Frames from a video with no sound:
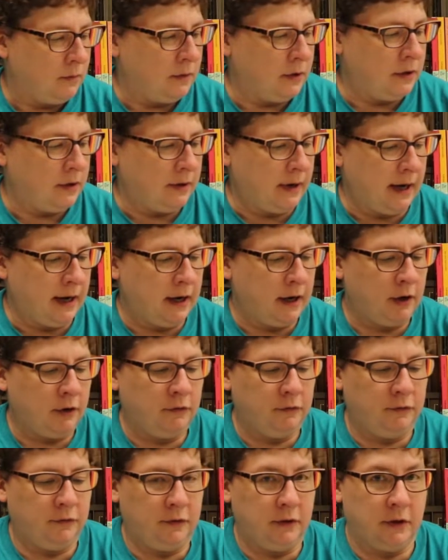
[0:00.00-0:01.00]
When you
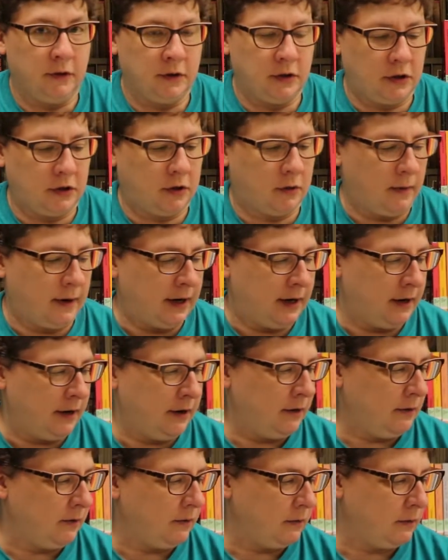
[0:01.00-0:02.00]
have your
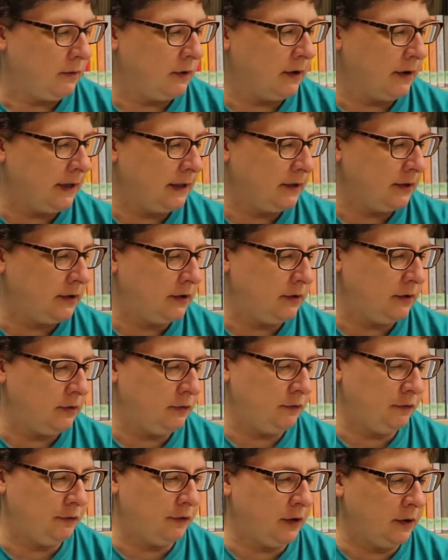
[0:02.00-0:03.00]
square, we're going to
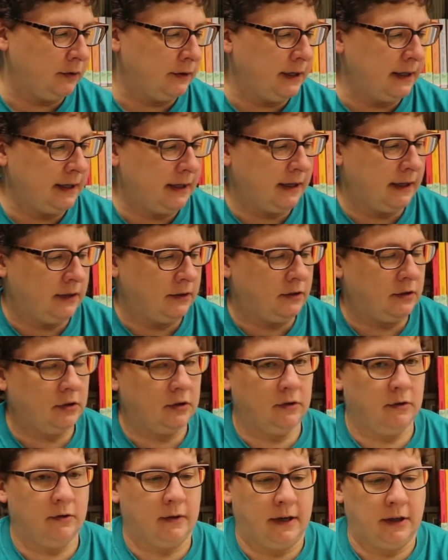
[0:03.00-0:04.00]
fold it
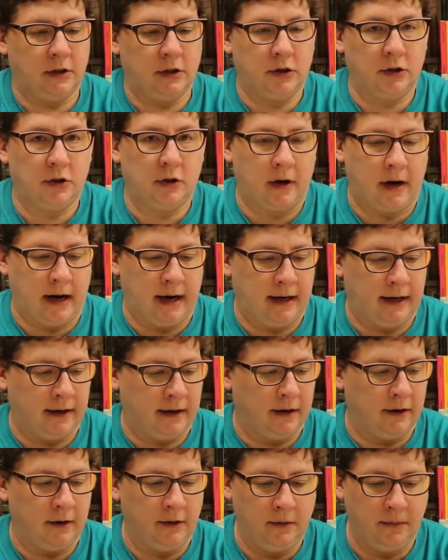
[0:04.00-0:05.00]
into a
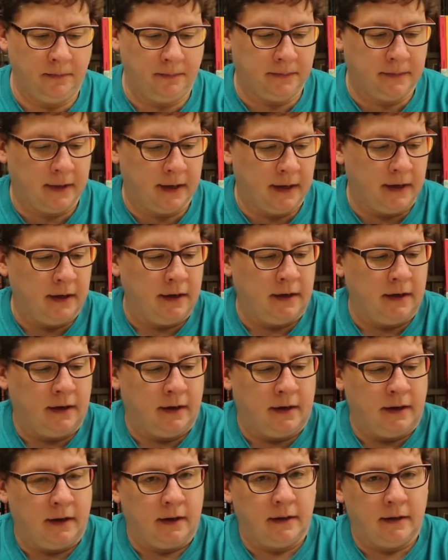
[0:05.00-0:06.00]
triangle,
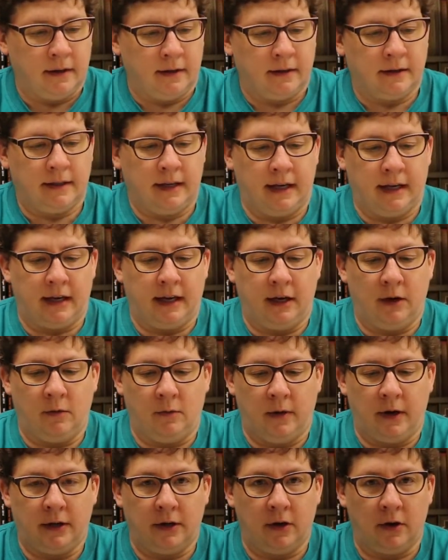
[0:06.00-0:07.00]
taking one